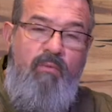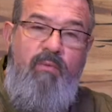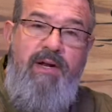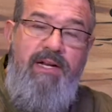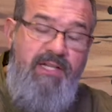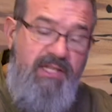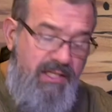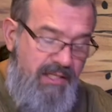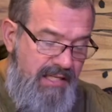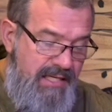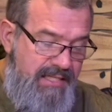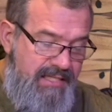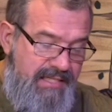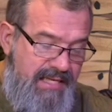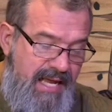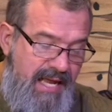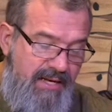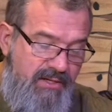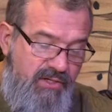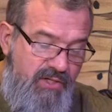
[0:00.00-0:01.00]
originally
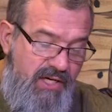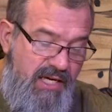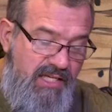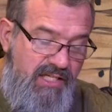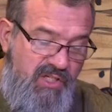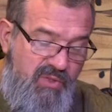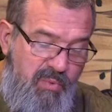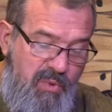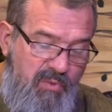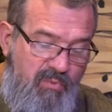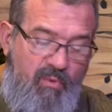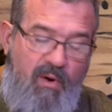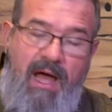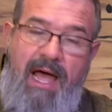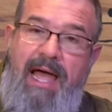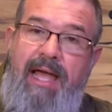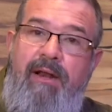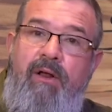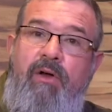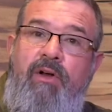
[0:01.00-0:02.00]
said Jesus would
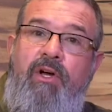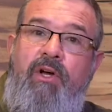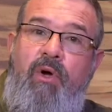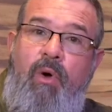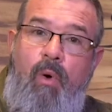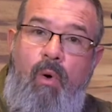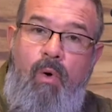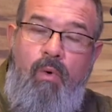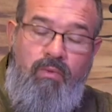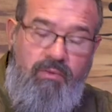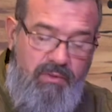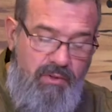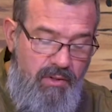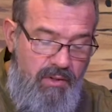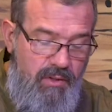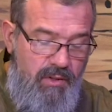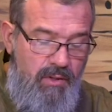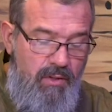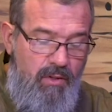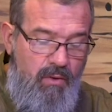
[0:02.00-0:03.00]
ride on a colt?
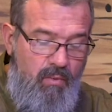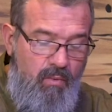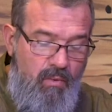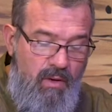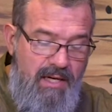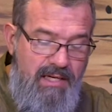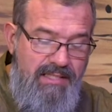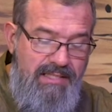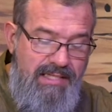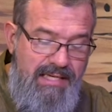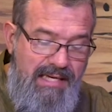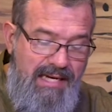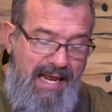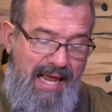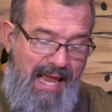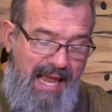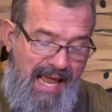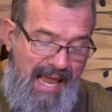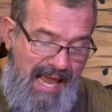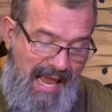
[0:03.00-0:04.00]
Was
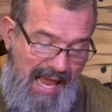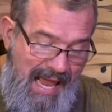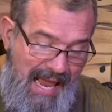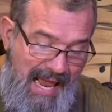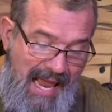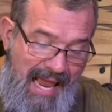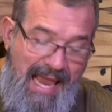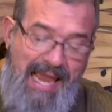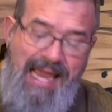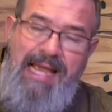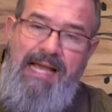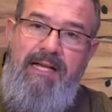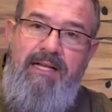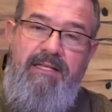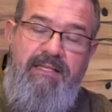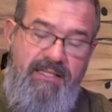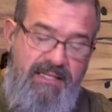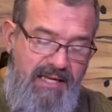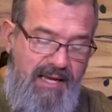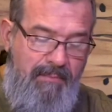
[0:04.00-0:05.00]
it A,
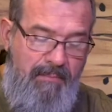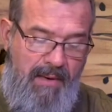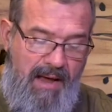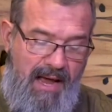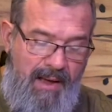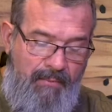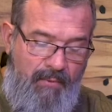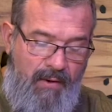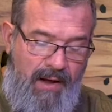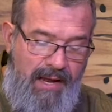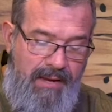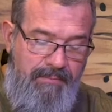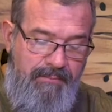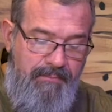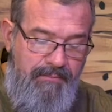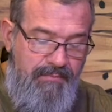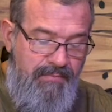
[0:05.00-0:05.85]
Zimbabwe?